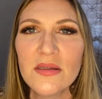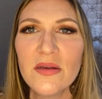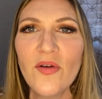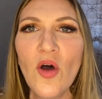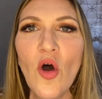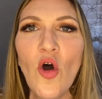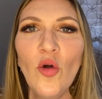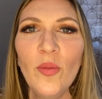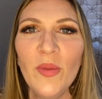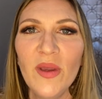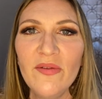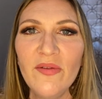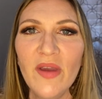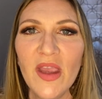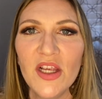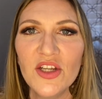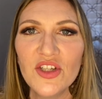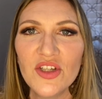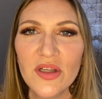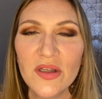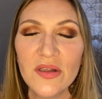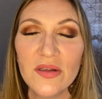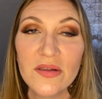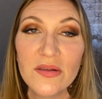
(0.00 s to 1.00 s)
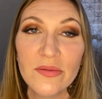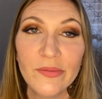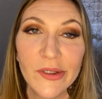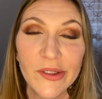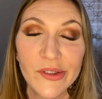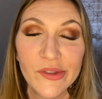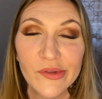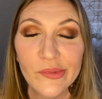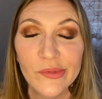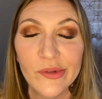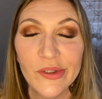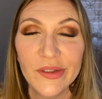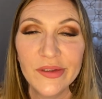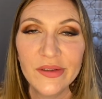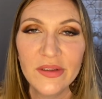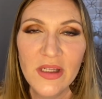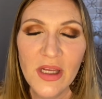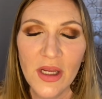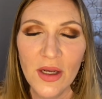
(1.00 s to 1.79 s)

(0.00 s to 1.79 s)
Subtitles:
of home evasions, which would,